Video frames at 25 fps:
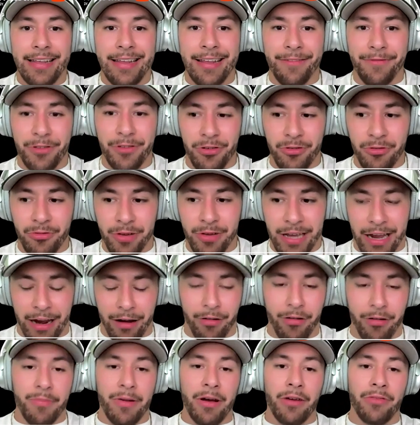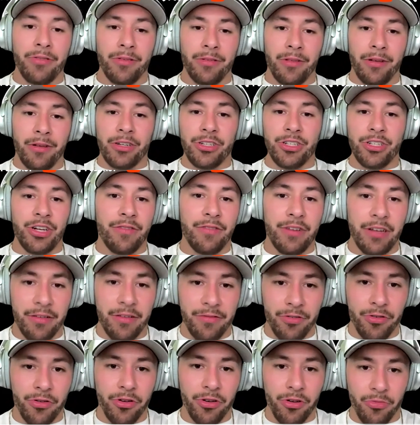if you care about the longevity
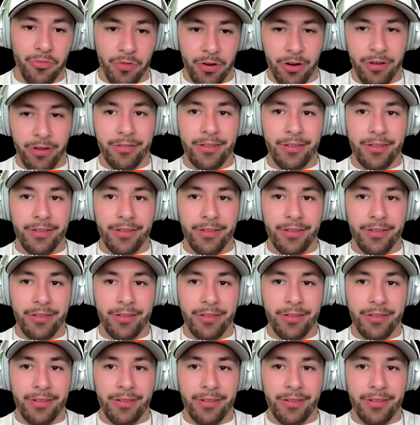of your career,